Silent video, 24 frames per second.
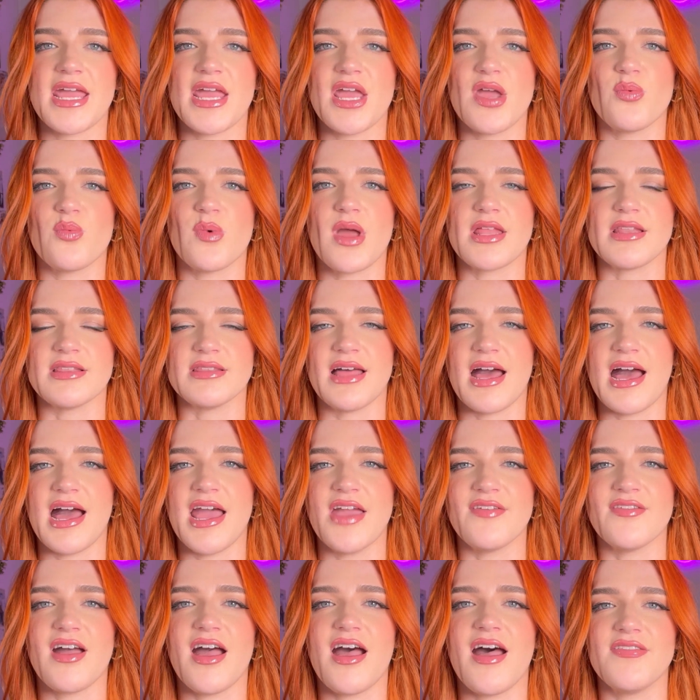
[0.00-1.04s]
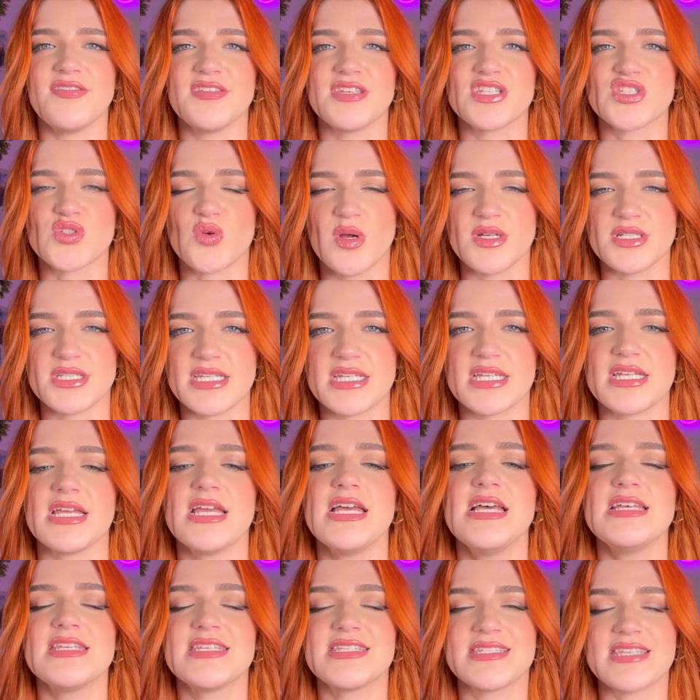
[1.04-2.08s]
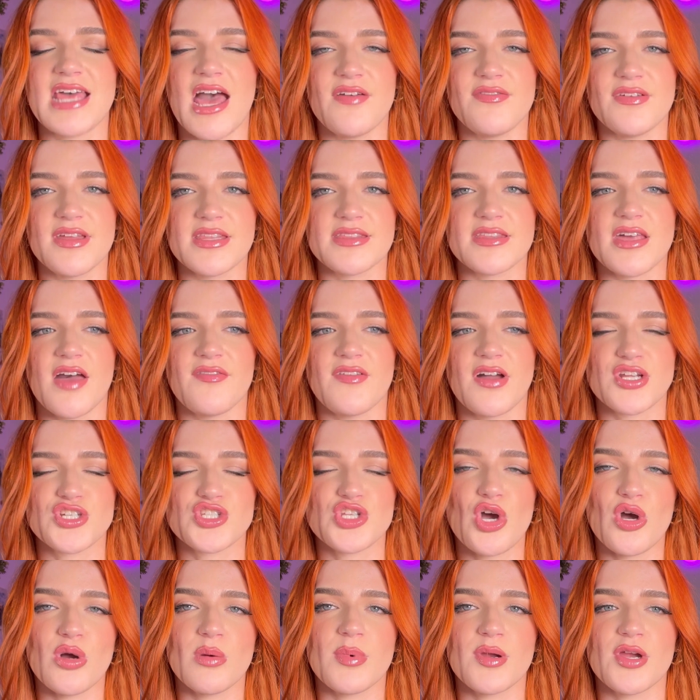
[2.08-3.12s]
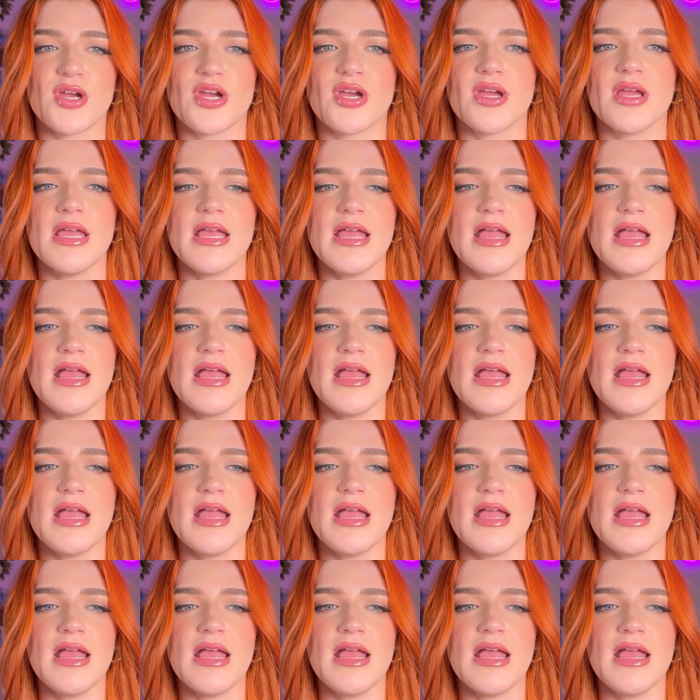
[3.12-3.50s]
It went live on the 27th of October.